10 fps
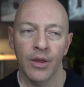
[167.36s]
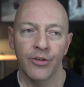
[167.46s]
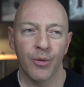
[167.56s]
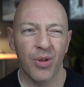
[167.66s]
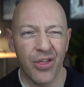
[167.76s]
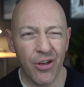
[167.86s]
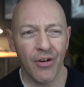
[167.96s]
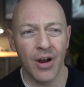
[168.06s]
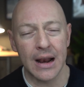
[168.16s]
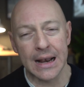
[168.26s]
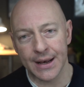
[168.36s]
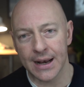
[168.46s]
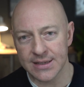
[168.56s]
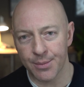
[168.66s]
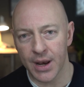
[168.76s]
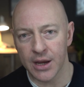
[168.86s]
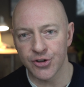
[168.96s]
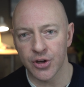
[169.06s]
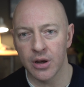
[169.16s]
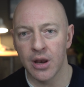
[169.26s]
So thorough clinical
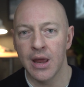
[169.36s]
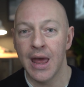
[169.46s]
examination